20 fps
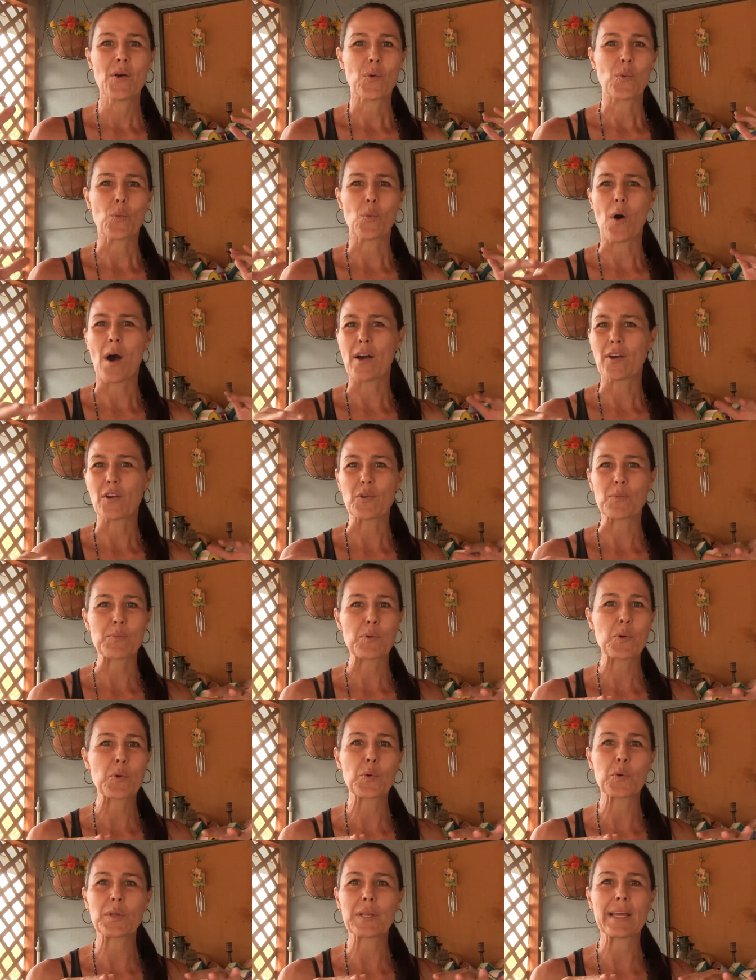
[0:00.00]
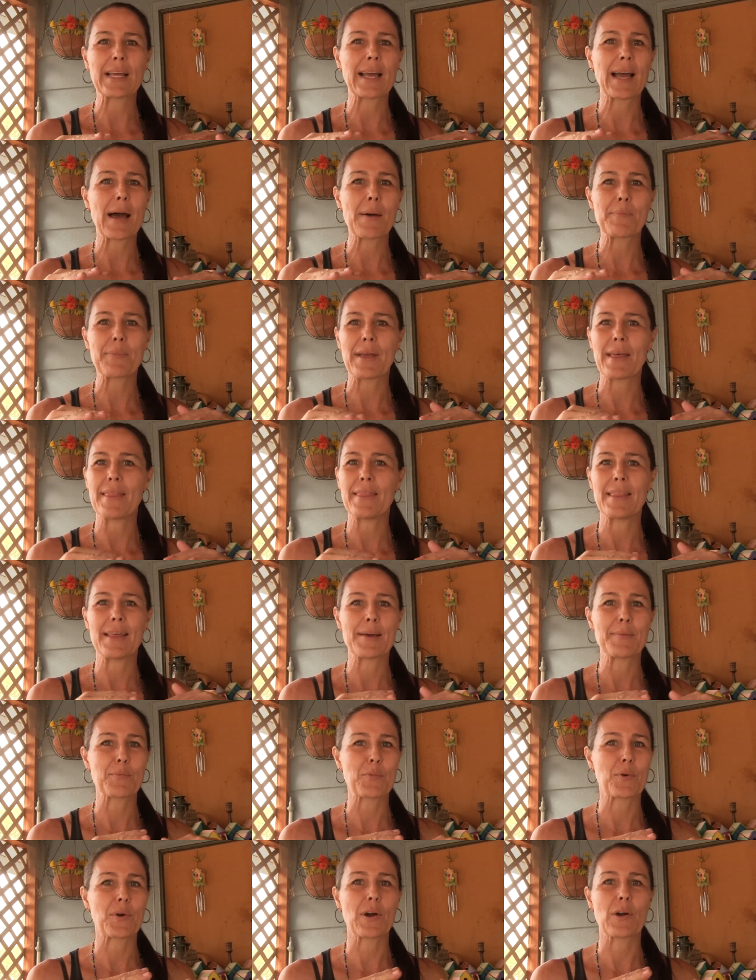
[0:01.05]
water pooling up in
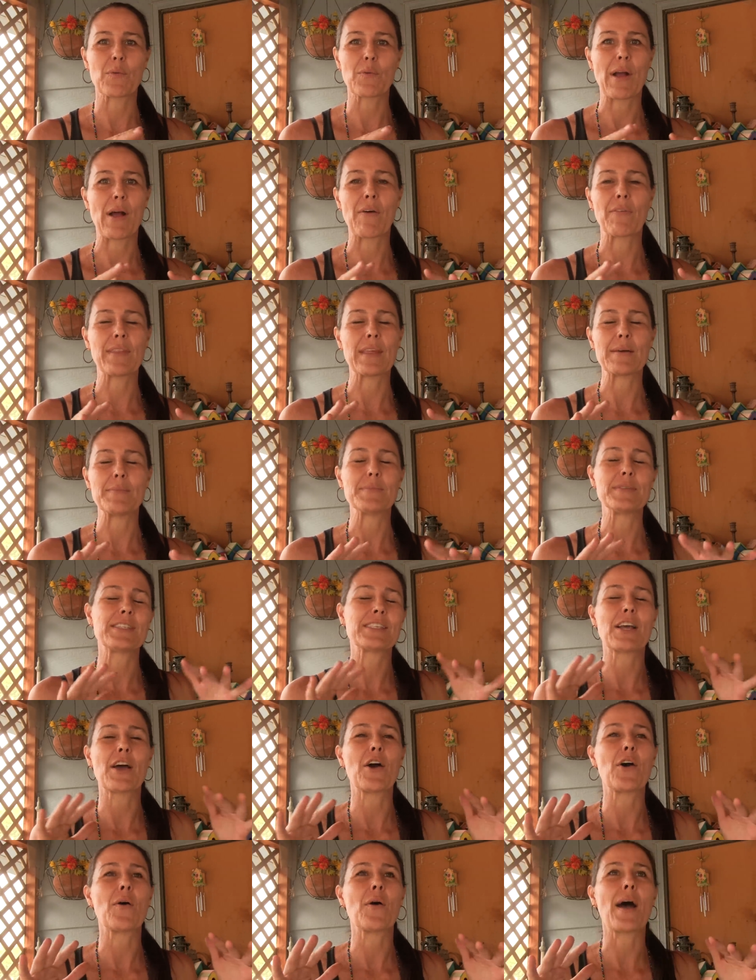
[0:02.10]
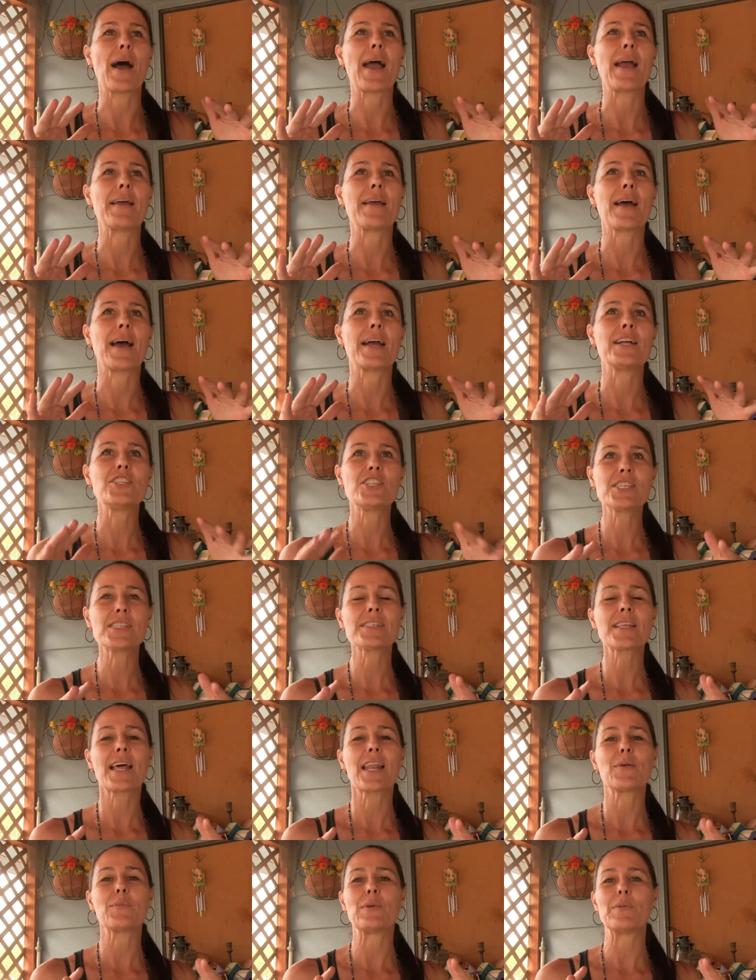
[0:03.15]
them or around them. So I, I just
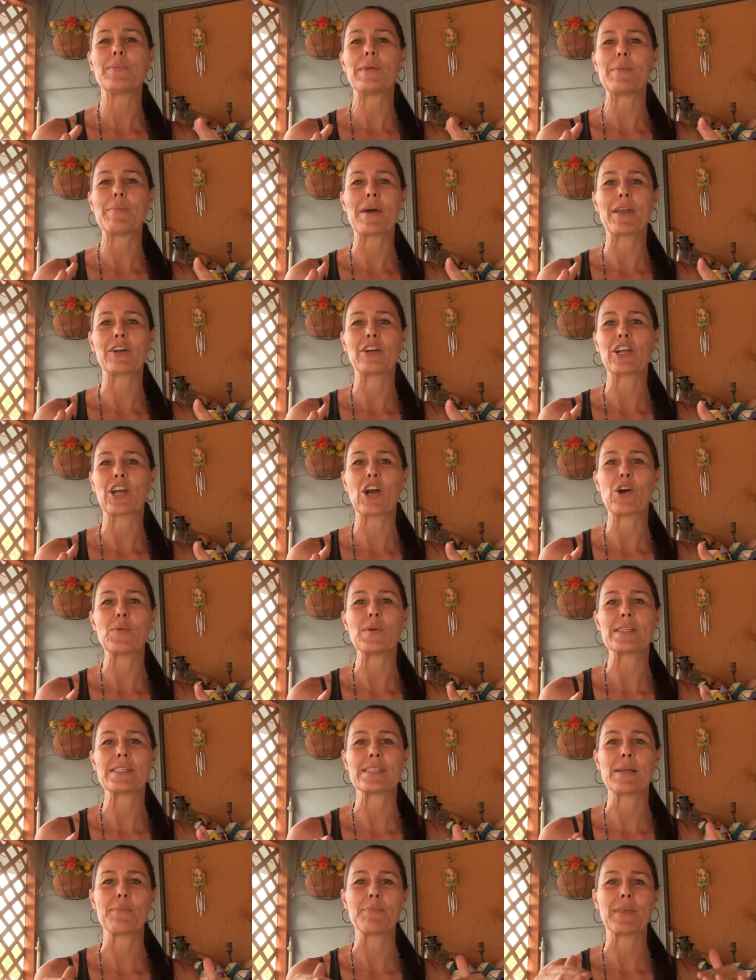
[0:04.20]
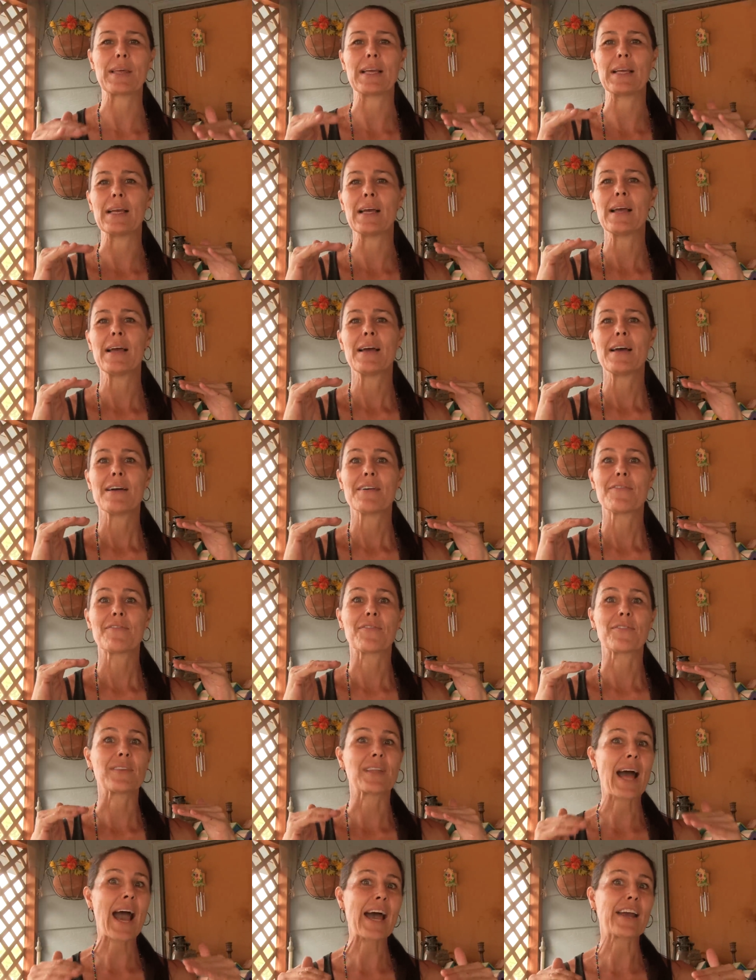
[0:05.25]
thought it would be better to go with something
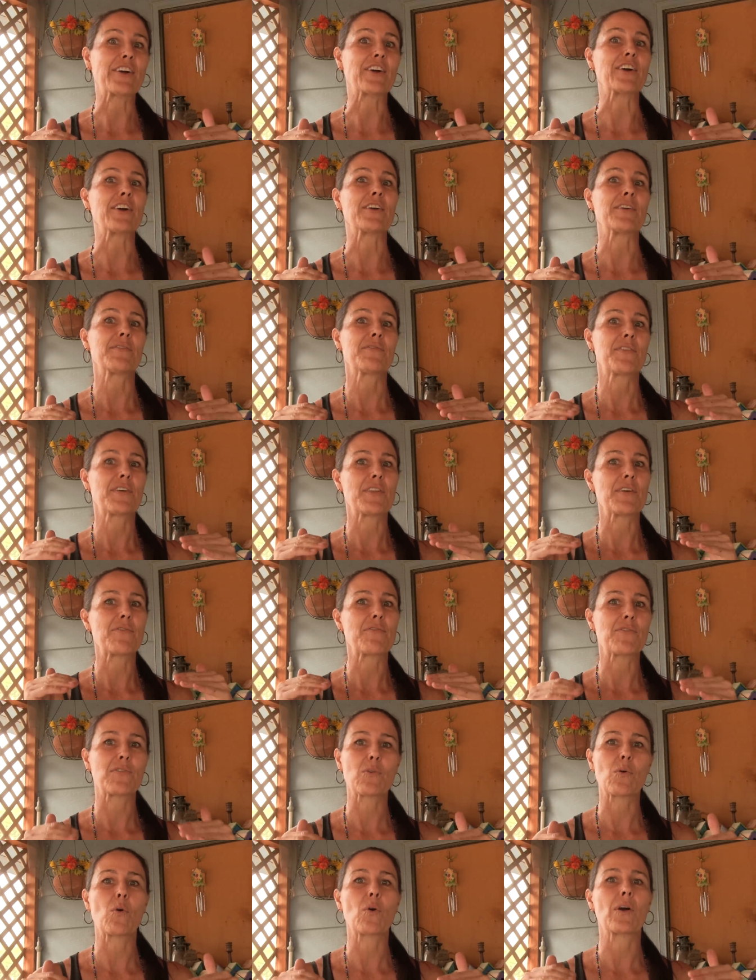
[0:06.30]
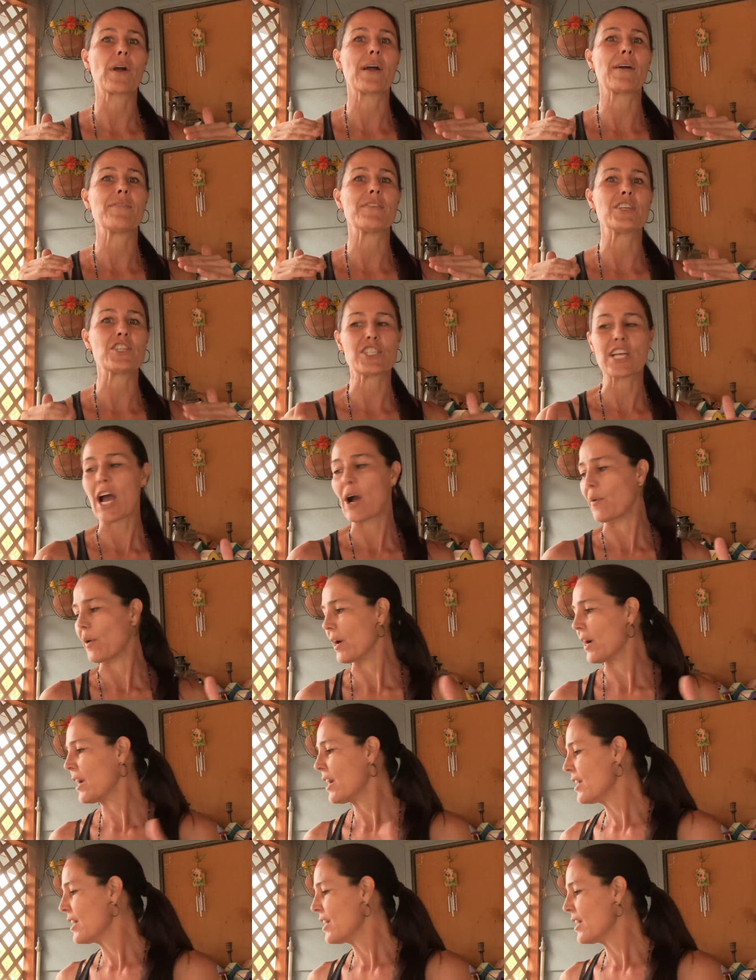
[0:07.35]
flatter for the floor of the shower.